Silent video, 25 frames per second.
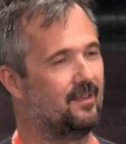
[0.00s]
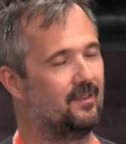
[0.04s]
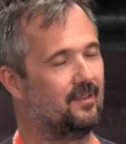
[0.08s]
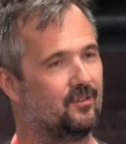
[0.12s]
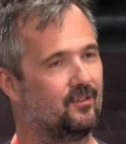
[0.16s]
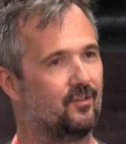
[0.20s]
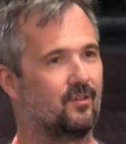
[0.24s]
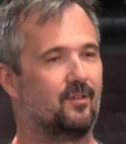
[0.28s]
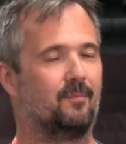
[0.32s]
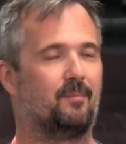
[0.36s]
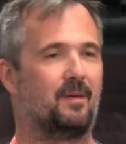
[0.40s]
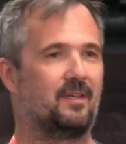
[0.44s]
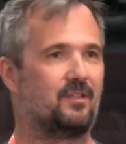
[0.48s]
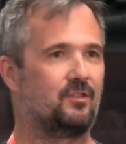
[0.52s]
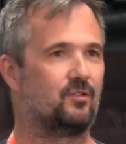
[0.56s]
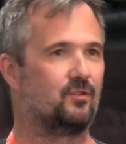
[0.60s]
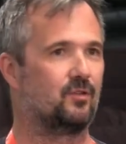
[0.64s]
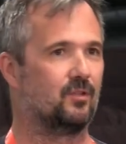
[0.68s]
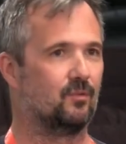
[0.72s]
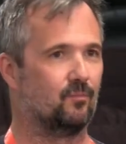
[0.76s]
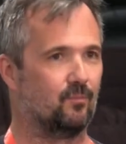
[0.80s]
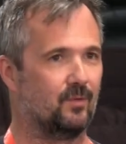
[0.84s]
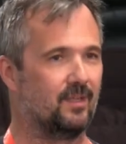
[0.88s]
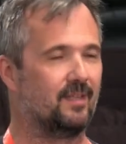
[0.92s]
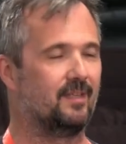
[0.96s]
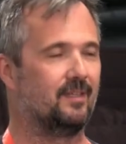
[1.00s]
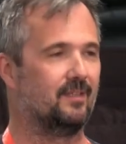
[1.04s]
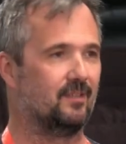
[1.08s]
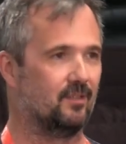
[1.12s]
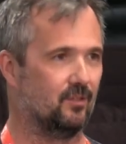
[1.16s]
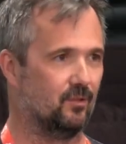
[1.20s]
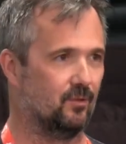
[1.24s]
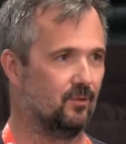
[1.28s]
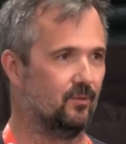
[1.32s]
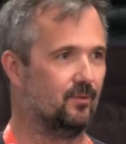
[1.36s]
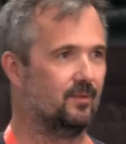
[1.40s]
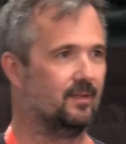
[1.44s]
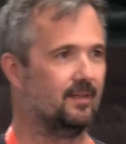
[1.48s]
So the best you can really
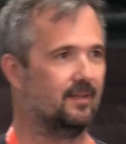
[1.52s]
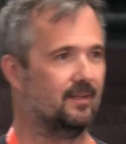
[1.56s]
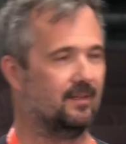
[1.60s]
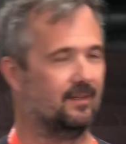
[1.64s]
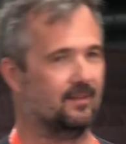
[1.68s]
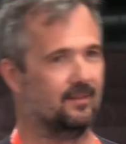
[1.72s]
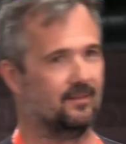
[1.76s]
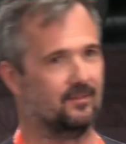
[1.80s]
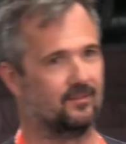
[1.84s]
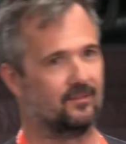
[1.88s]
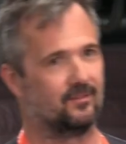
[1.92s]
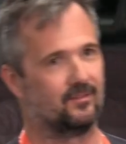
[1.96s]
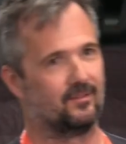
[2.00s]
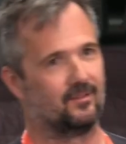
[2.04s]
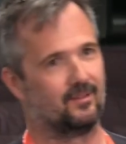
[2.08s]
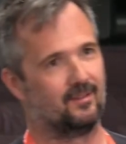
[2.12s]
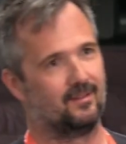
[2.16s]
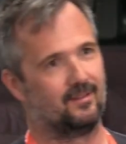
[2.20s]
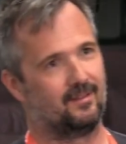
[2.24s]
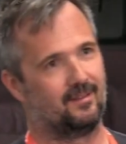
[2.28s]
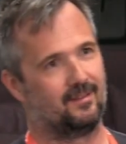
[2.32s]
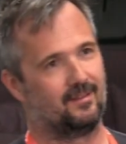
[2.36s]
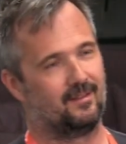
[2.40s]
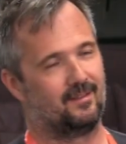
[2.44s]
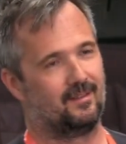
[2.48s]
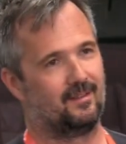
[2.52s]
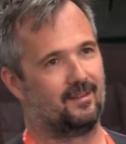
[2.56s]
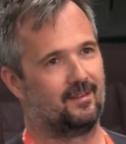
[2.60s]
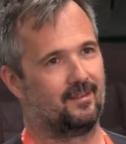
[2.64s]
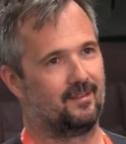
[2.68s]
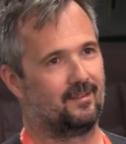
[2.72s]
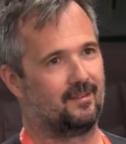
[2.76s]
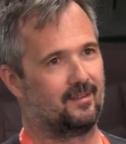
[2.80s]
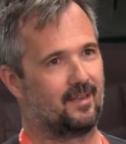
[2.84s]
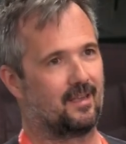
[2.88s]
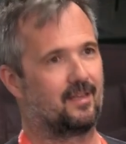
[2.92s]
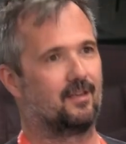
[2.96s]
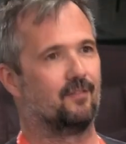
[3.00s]
do is
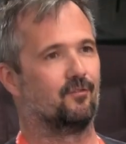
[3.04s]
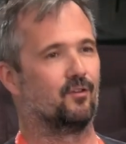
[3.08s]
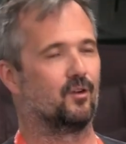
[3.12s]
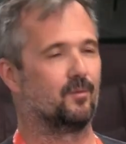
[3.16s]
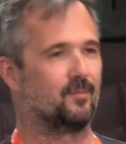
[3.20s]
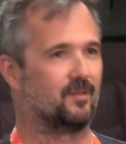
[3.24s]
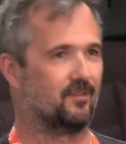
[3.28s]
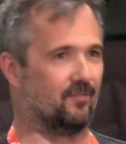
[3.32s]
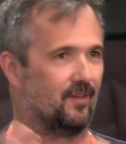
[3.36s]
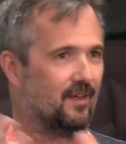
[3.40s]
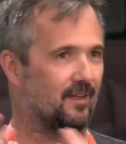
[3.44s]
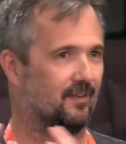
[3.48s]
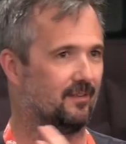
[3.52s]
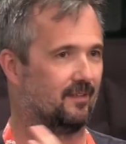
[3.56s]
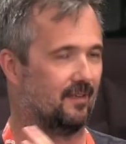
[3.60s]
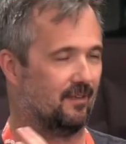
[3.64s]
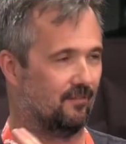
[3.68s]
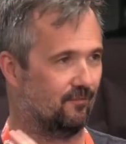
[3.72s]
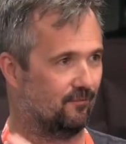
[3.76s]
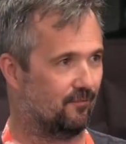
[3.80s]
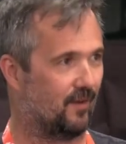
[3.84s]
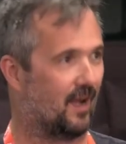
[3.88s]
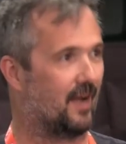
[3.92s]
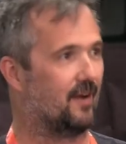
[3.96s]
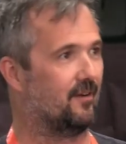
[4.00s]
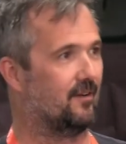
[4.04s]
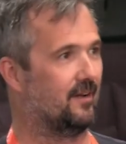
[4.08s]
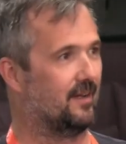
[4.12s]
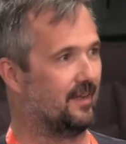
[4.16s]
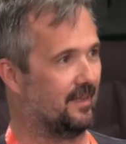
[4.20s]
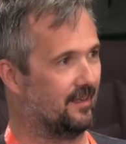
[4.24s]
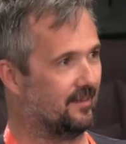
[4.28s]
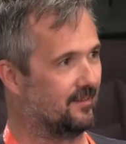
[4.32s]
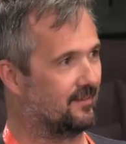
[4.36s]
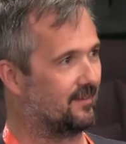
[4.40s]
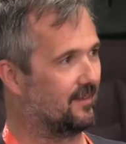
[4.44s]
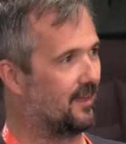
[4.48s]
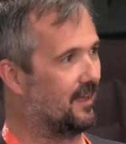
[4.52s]
take your verbs event and fire it
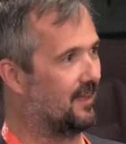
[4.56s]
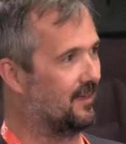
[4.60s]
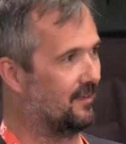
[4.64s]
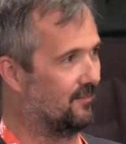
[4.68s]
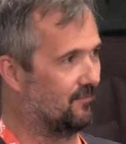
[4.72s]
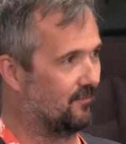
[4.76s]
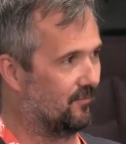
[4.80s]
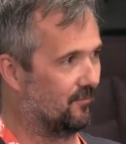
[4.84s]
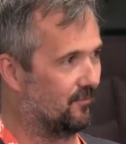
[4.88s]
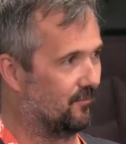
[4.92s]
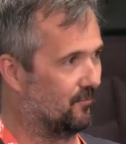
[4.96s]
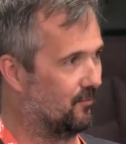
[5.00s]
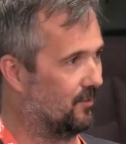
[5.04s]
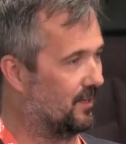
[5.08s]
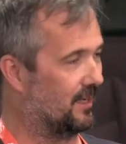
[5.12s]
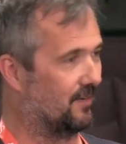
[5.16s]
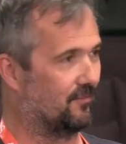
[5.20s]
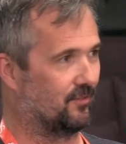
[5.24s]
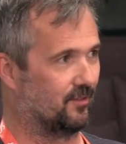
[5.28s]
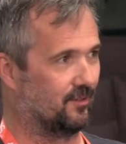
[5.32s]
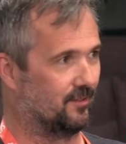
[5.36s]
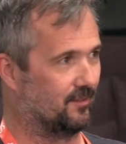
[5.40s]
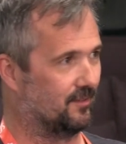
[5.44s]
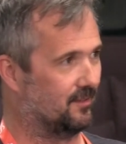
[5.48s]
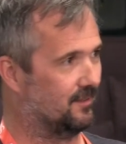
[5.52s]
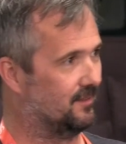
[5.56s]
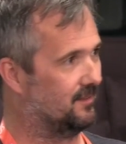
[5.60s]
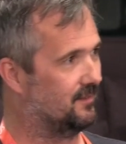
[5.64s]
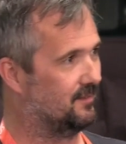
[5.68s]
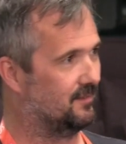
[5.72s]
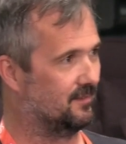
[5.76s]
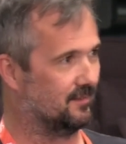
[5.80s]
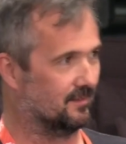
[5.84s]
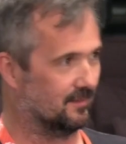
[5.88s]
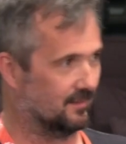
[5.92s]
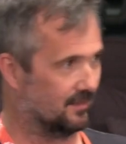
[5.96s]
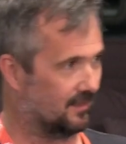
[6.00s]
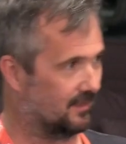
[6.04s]
inside of whatever
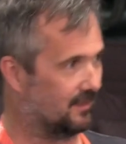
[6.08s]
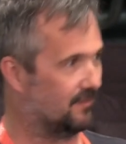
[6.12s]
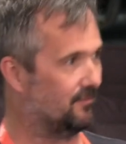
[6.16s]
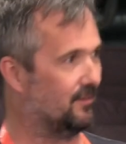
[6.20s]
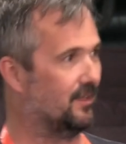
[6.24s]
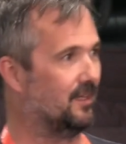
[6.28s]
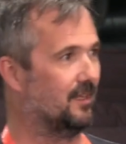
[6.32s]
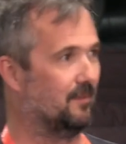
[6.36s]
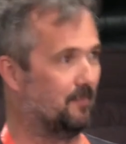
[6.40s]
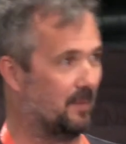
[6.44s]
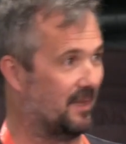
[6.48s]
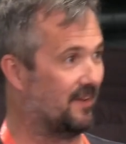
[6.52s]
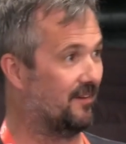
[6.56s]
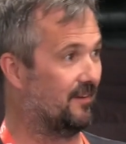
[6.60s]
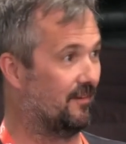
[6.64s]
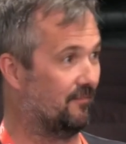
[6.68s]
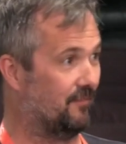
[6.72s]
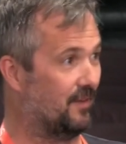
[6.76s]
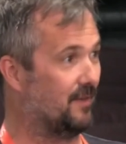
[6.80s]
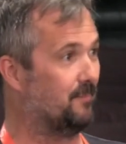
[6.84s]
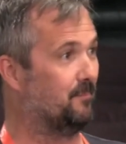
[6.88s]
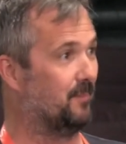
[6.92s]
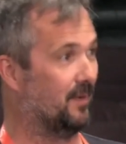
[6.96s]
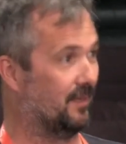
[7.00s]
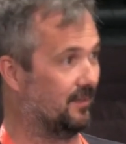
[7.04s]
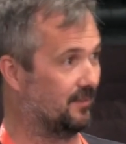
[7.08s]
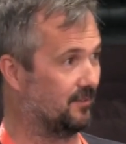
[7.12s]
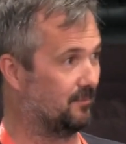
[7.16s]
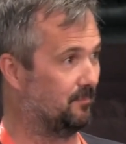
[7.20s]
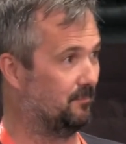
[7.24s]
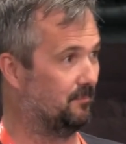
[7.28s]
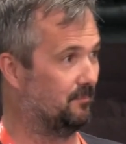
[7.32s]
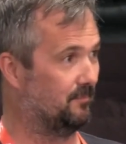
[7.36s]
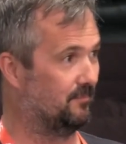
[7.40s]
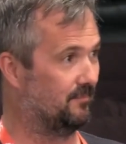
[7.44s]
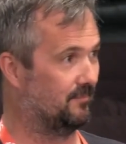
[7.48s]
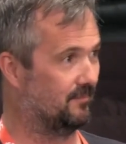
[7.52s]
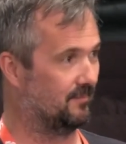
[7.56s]
Laravel event bus
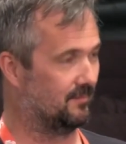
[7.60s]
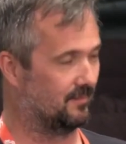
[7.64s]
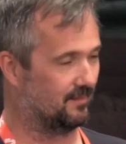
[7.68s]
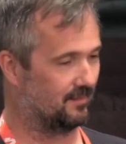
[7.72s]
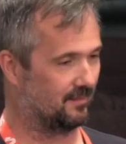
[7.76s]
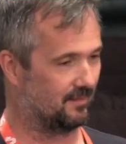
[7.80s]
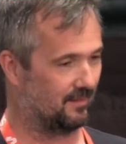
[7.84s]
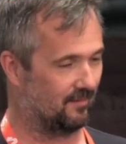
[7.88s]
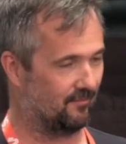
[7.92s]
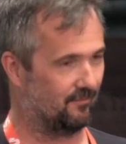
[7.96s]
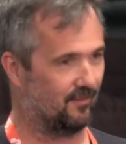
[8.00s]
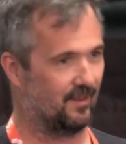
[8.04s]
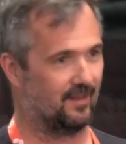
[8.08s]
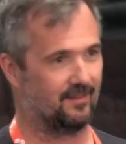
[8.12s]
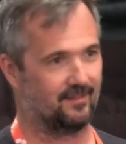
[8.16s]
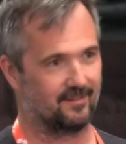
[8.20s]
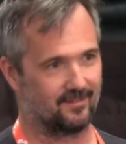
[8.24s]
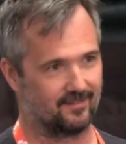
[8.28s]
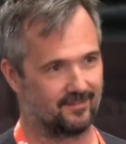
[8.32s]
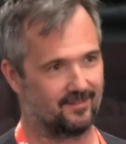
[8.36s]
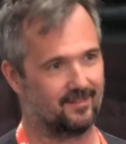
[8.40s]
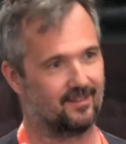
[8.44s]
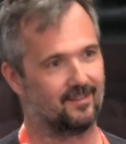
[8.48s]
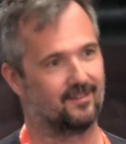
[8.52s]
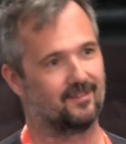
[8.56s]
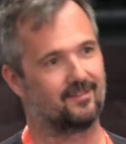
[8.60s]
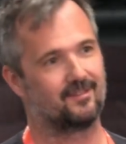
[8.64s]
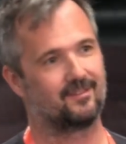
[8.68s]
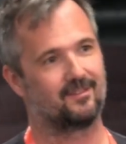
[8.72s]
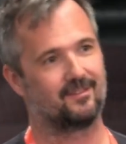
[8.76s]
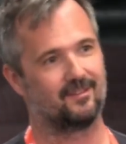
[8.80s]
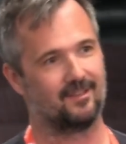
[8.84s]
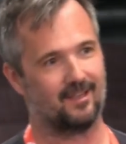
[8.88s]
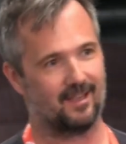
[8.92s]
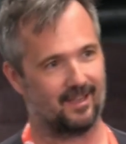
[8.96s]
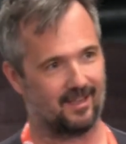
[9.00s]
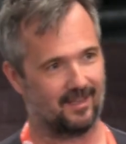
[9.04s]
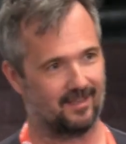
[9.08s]
event
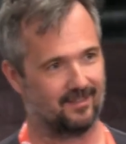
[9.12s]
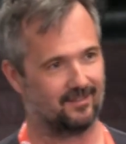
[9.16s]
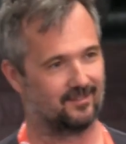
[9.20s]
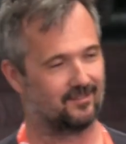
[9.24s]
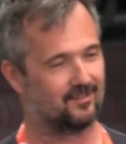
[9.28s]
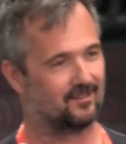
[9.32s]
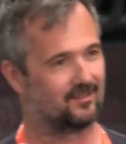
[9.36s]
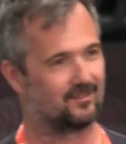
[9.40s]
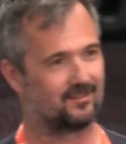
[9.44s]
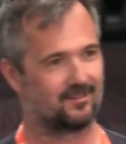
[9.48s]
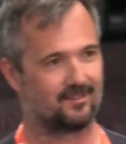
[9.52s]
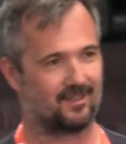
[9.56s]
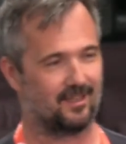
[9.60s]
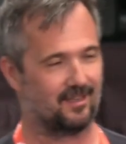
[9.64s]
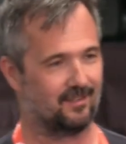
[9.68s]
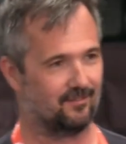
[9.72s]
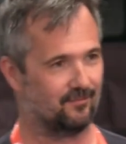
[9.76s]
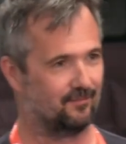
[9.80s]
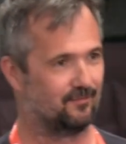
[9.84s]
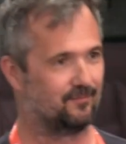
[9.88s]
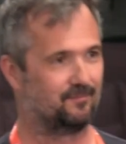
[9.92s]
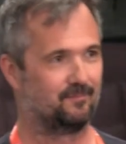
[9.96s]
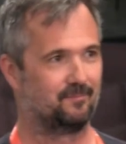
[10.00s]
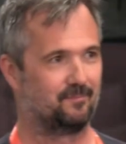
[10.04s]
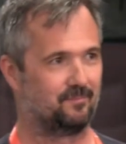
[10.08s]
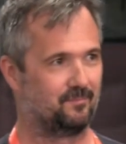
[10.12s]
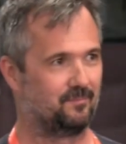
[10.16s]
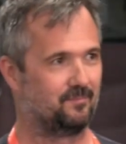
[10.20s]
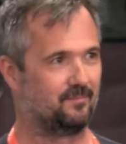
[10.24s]
exists, and just kind of